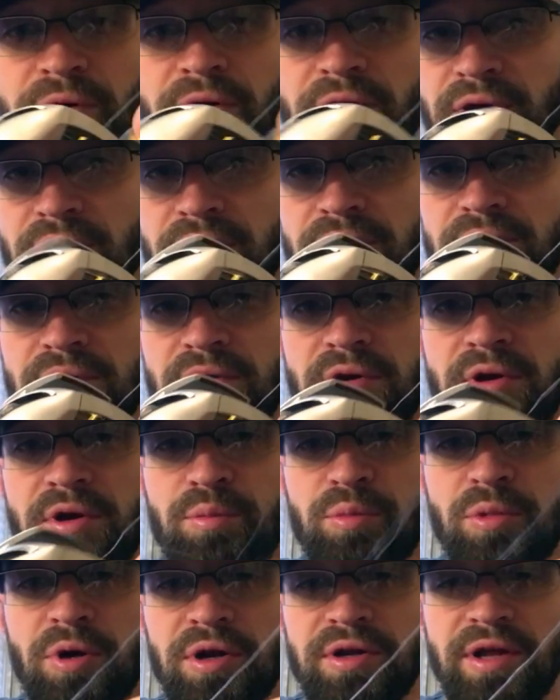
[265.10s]
reel
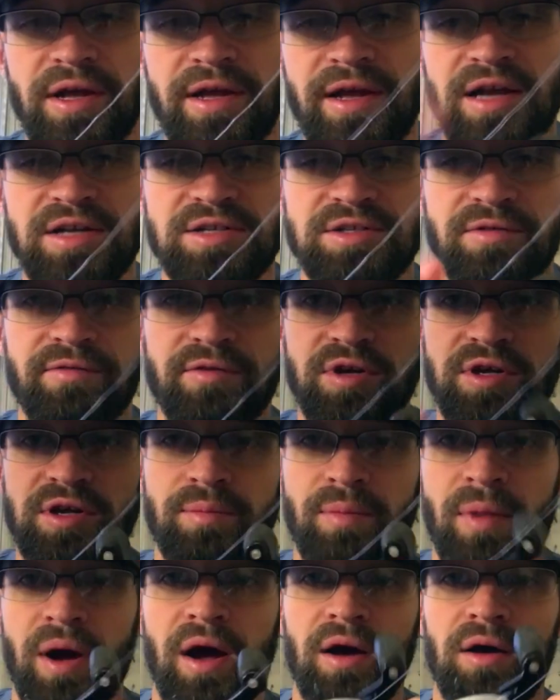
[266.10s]
but they cast a
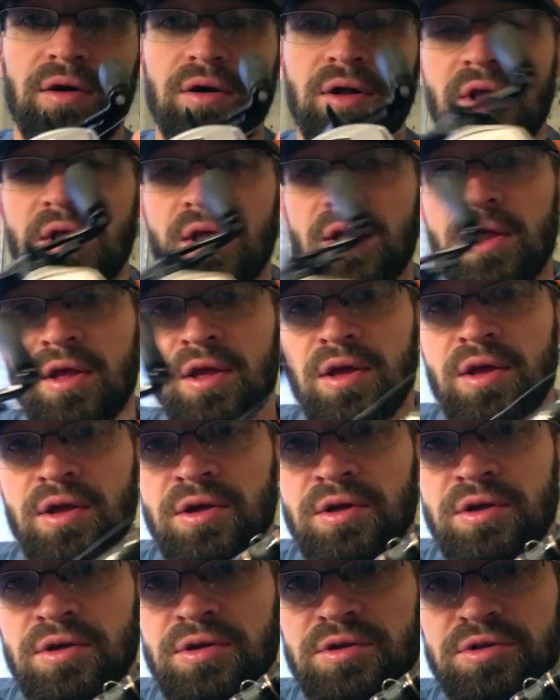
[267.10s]
freaking mile.
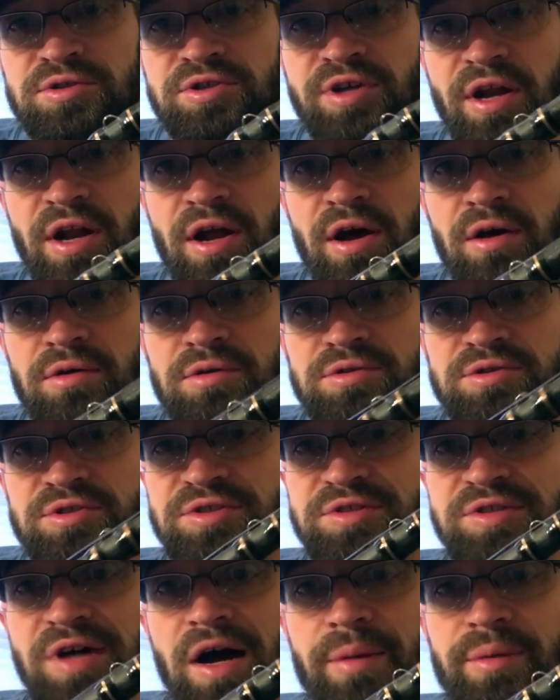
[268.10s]
Check it out. It's
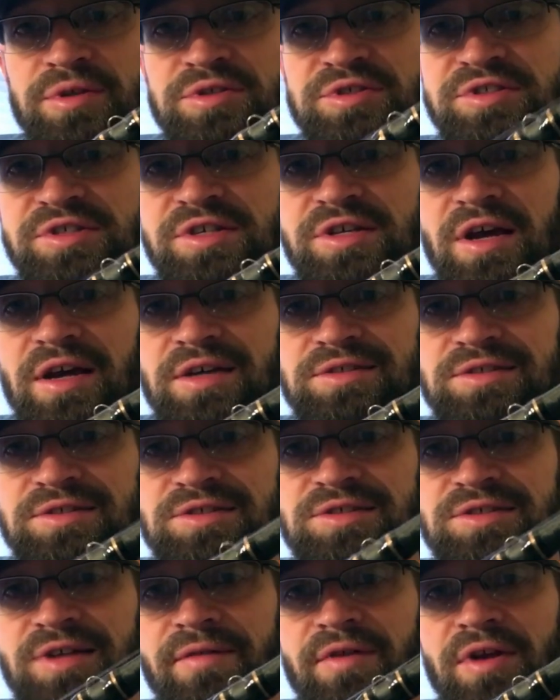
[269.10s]
Dobyns
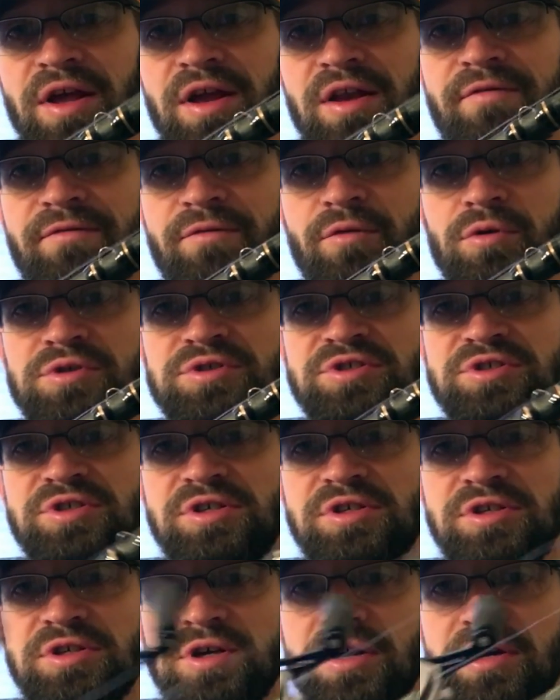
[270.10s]

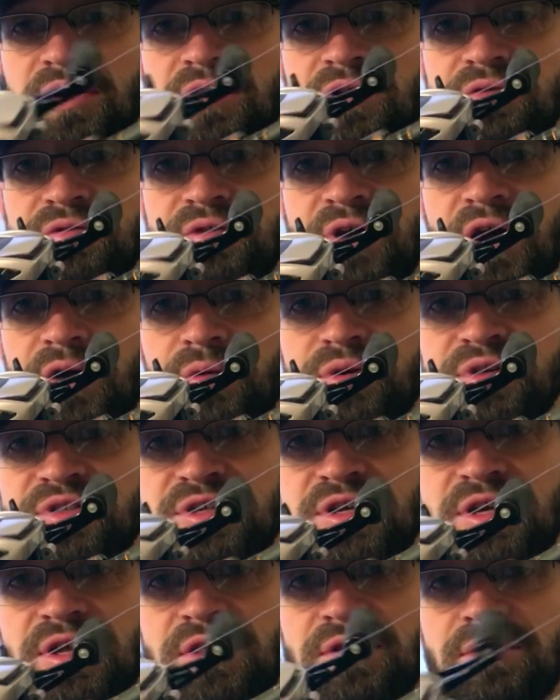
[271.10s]
DX784C Daiwa
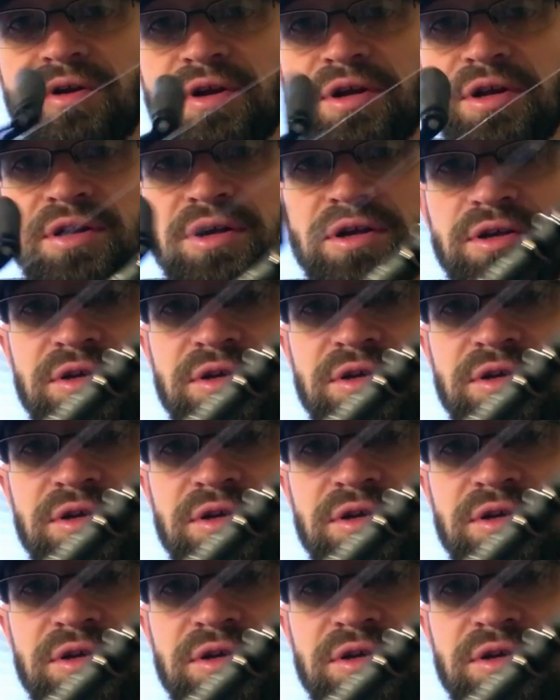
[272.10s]
T3.